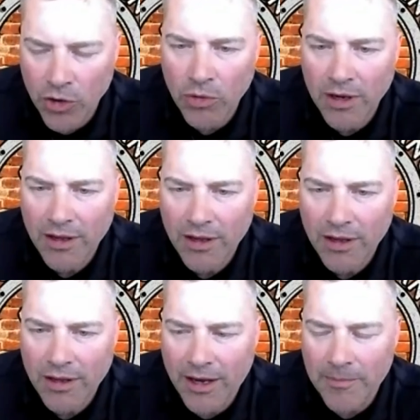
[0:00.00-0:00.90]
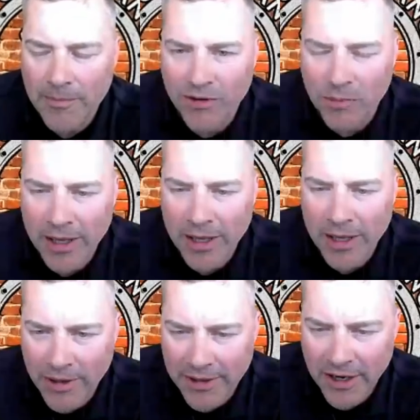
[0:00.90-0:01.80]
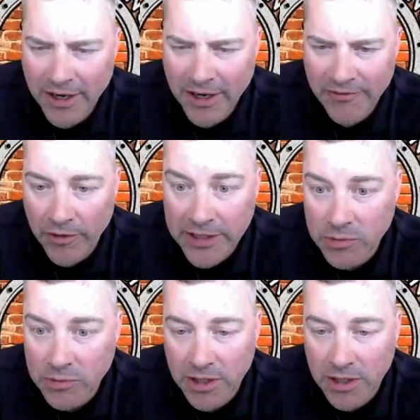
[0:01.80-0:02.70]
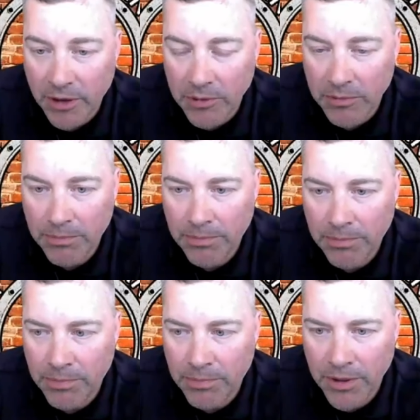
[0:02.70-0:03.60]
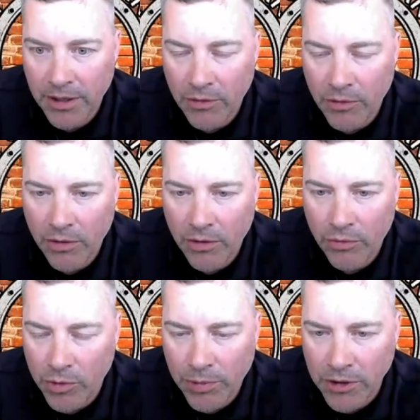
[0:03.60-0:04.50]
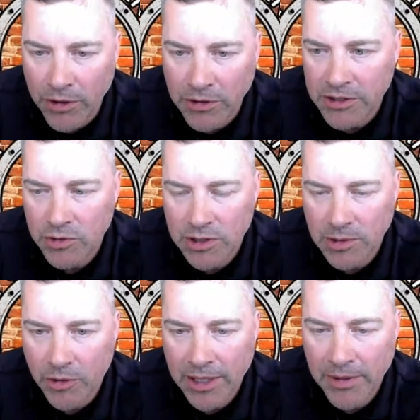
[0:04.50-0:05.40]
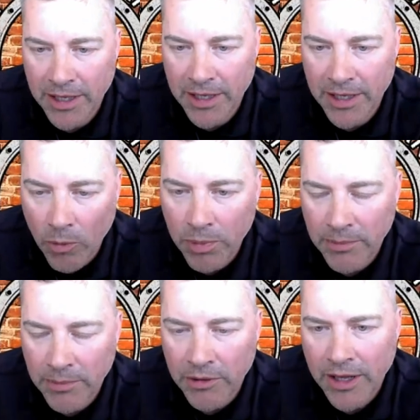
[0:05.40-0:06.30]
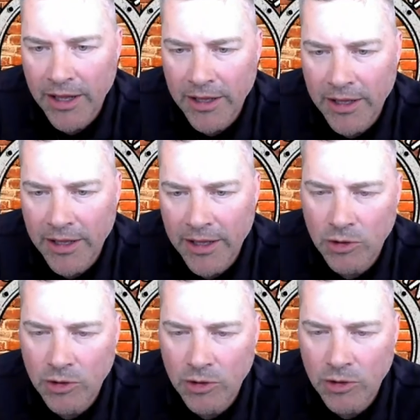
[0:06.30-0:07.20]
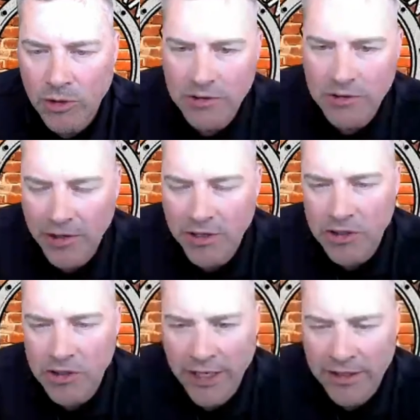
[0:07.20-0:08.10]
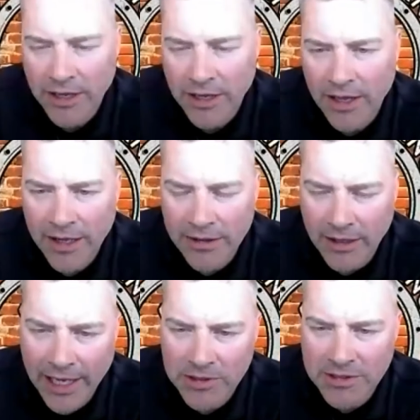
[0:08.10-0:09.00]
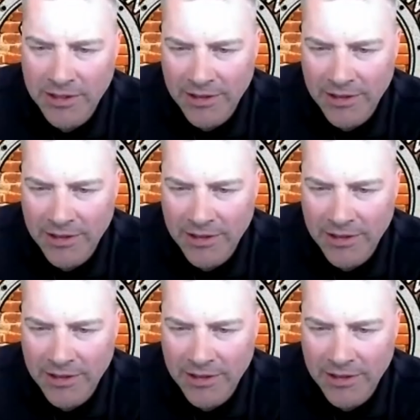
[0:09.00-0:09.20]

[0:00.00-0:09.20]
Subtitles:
You, you're making people uncomfortable. And this wasn't about being a rude person. This was about him being open about his own personal journey, and the